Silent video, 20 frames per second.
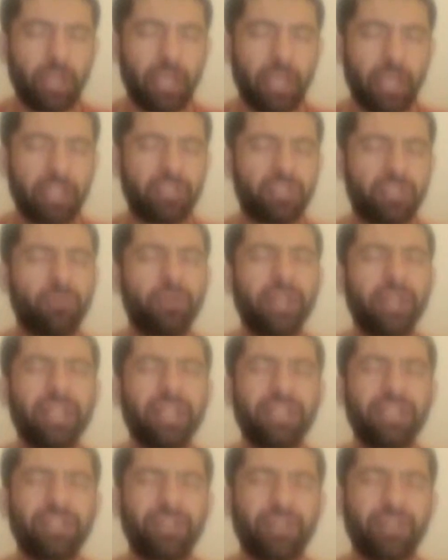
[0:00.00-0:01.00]
It's a
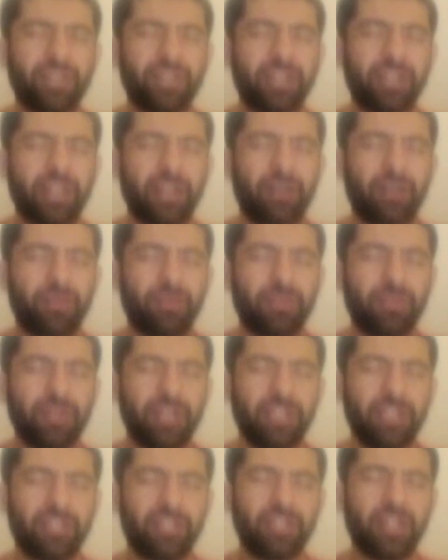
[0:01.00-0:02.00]
real girl now.
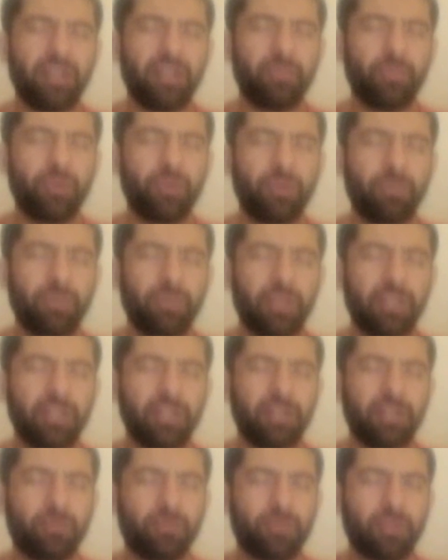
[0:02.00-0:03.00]
It's not a mermaid
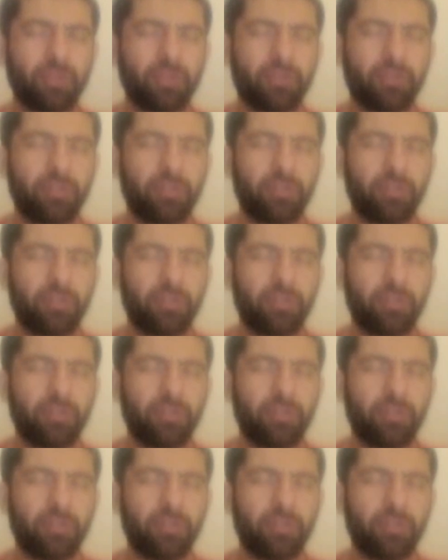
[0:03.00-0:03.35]
anymore.